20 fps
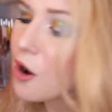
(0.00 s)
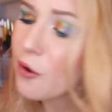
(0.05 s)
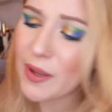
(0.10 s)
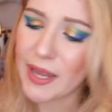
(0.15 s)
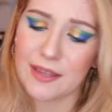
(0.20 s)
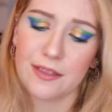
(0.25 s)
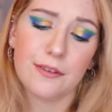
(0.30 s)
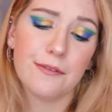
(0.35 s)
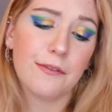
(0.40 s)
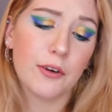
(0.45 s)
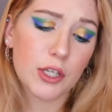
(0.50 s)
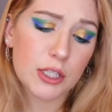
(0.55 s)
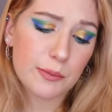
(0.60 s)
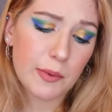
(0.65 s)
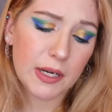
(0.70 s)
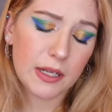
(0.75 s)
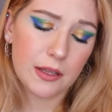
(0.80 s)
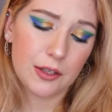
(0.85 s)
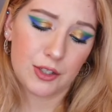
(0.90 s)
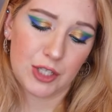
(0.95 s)
Okay, the first
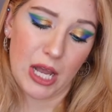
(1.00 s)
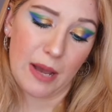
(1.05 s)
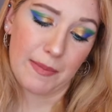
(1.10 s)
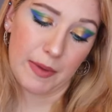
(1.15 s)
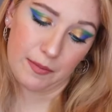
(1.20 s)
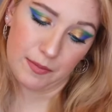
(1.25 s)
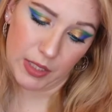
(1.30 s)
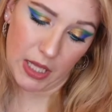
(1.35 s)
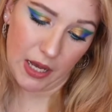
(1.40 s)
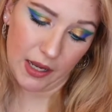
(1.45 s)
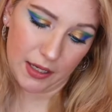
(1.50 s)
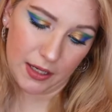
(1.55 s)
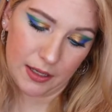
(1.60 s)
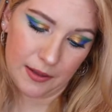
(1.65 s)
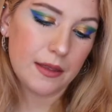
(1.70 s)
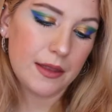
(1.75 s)
one on the chopping block.